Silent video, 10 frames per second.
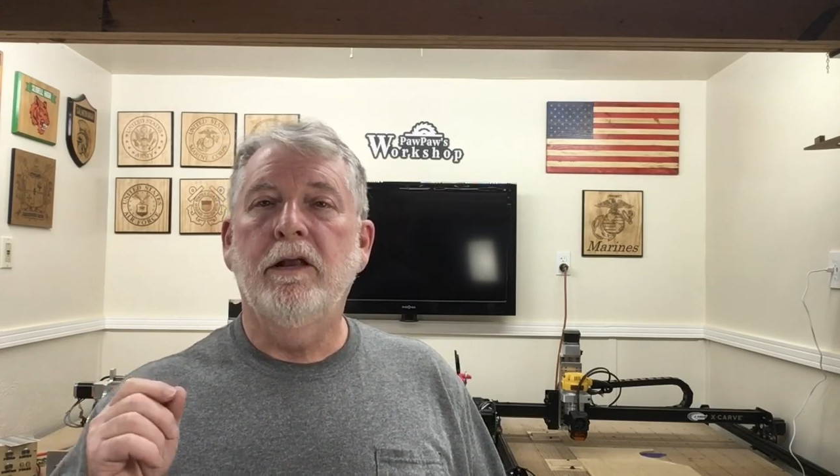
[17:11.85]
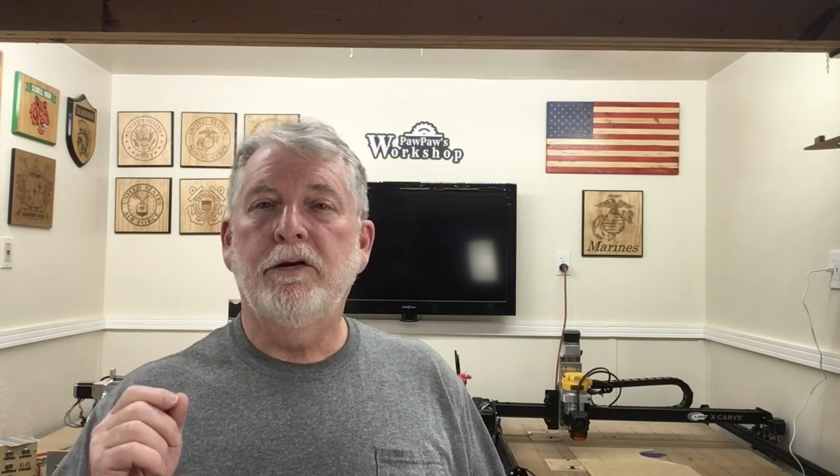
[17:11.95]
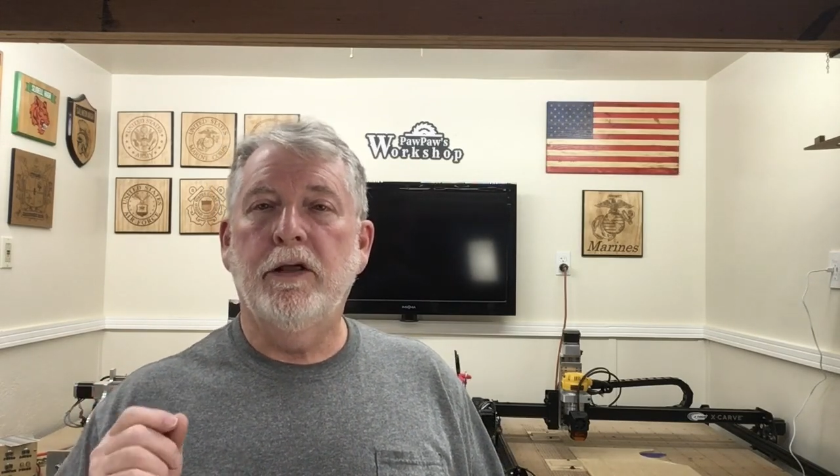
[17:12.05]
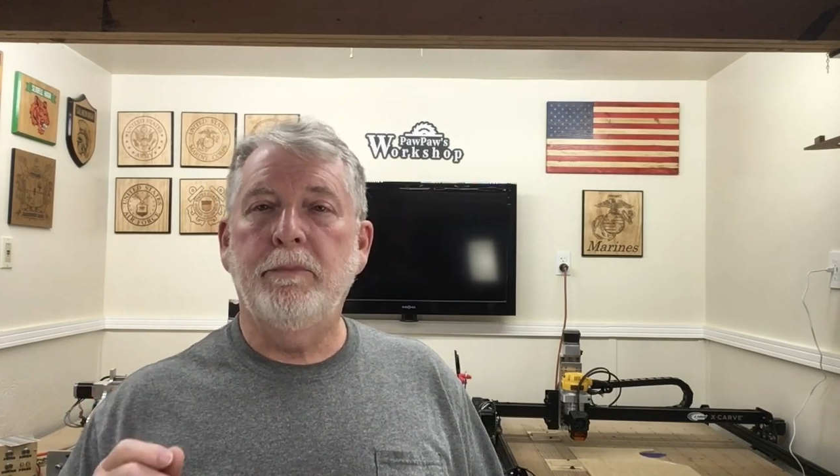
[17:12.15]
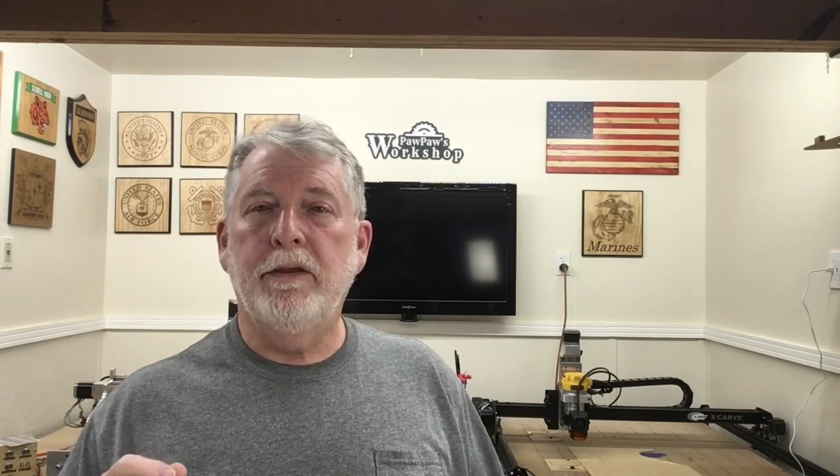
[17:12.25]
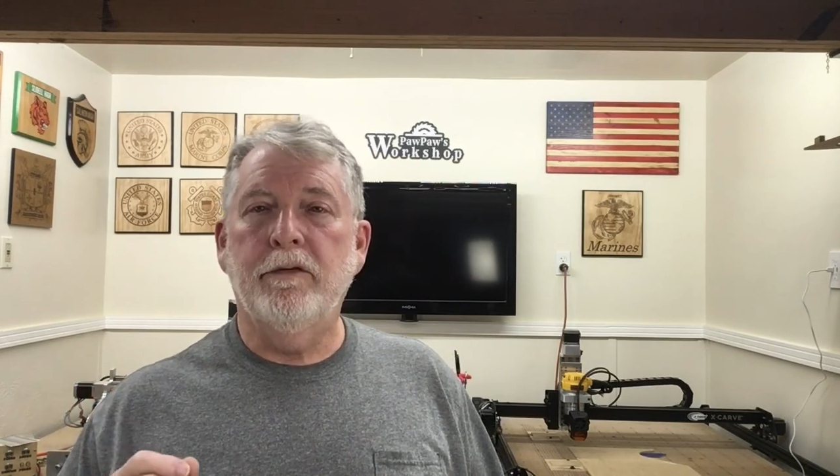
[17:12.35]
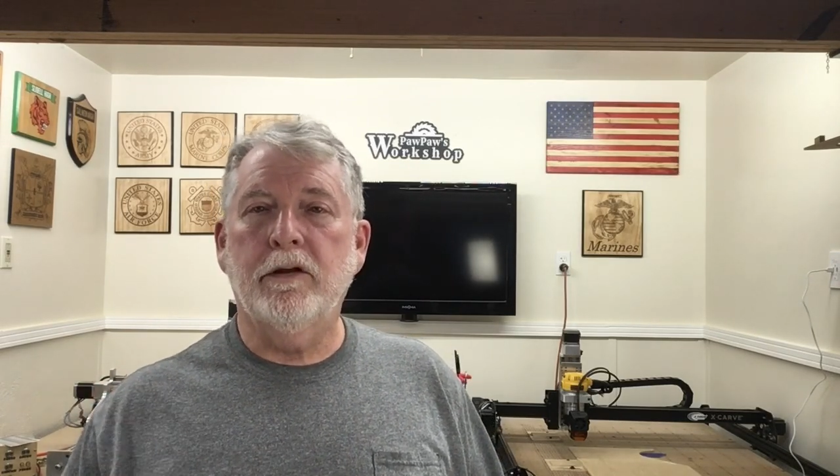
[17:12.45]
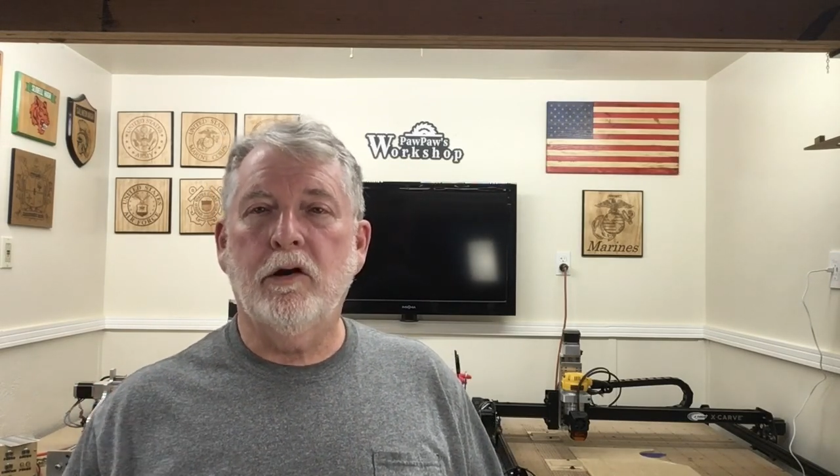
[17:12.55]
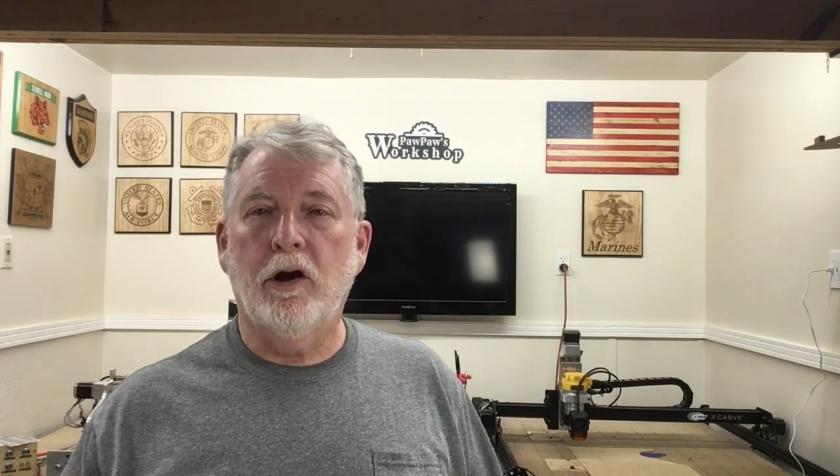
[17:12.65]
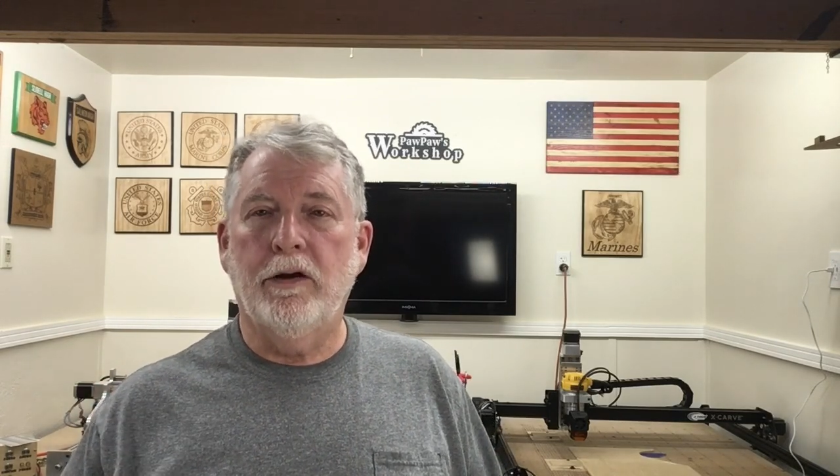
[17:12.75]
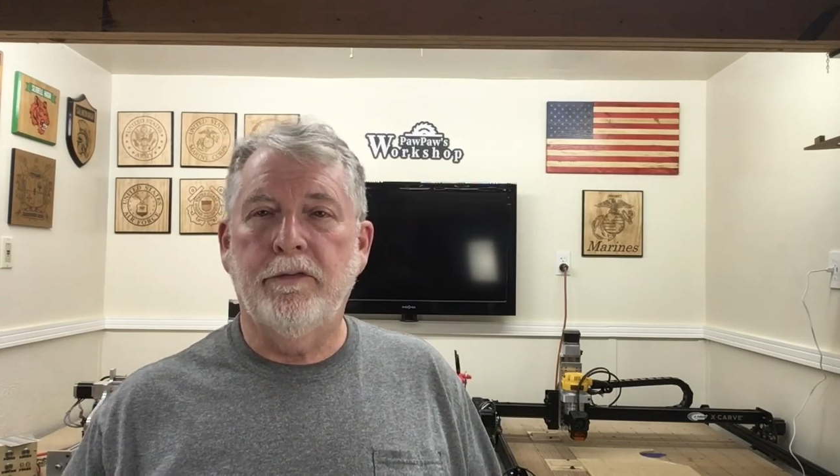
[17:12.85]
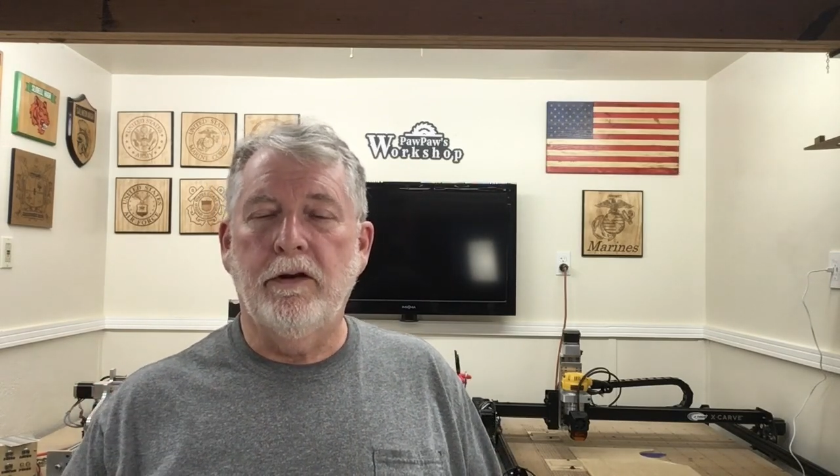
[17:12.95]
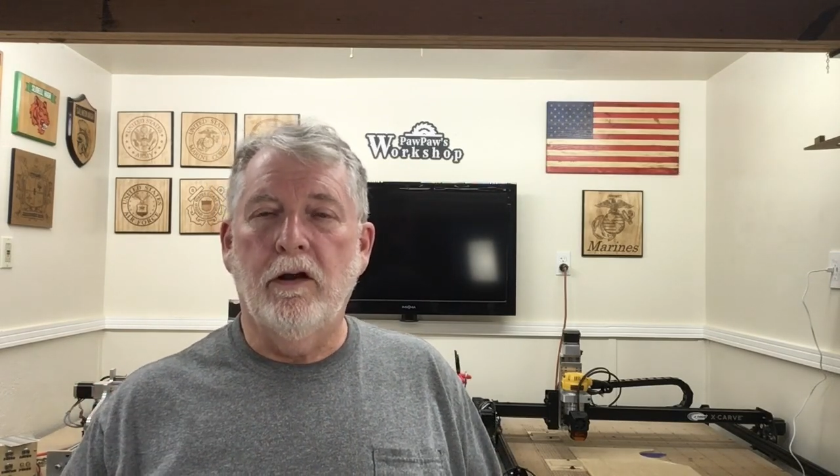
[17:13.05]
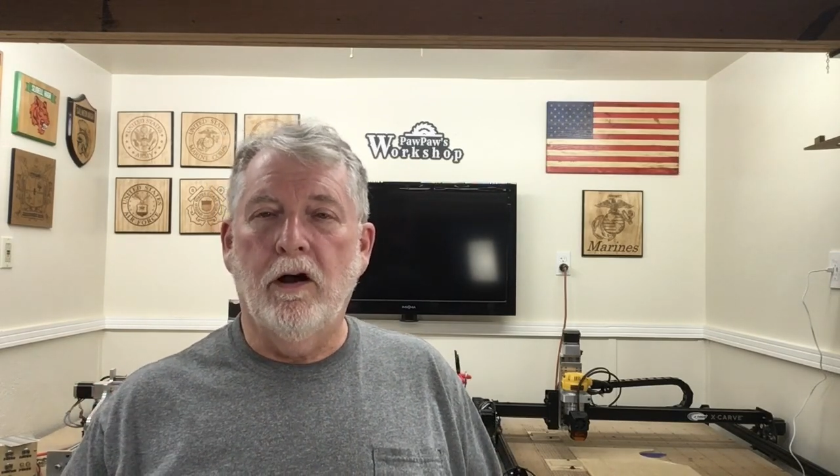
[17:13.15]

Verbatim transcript: to be able to carve it